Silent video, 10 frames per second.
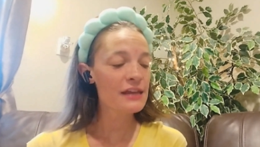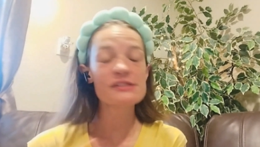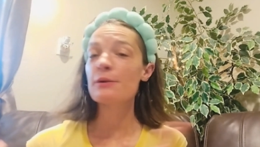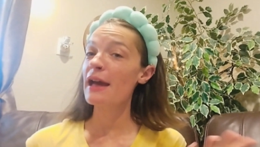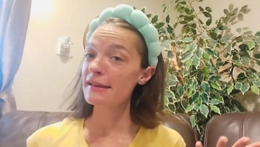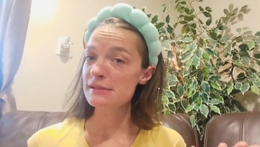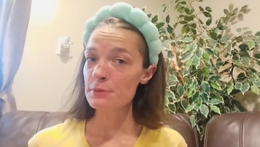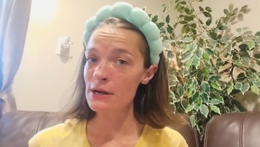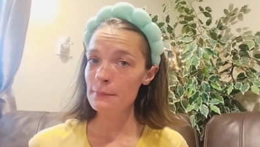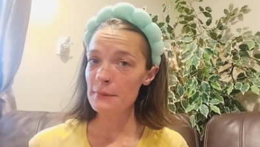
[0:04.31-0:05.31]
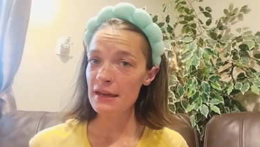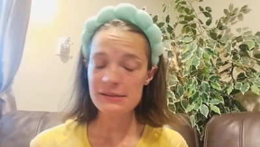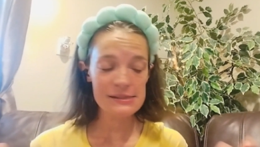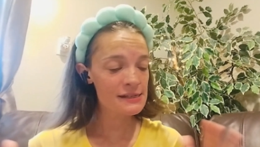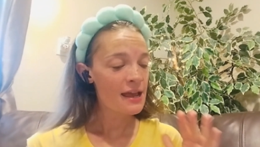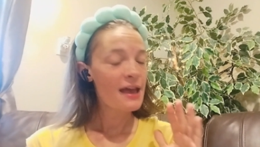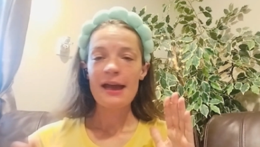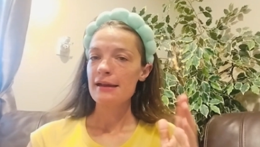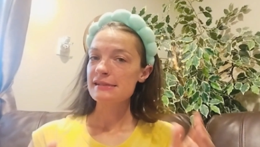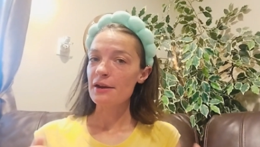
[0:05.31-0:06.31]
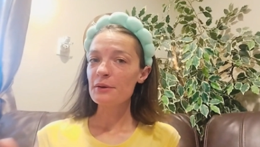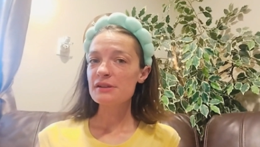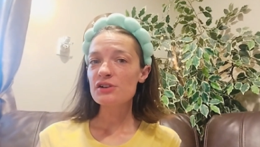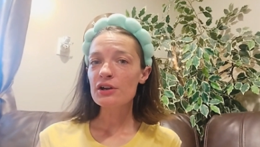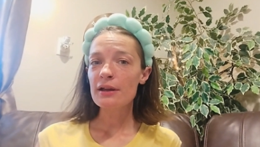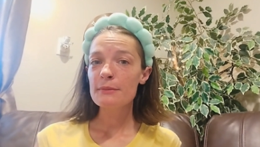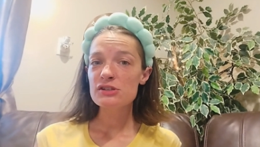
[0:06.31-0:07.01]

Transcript: So as promised, I said I would start coming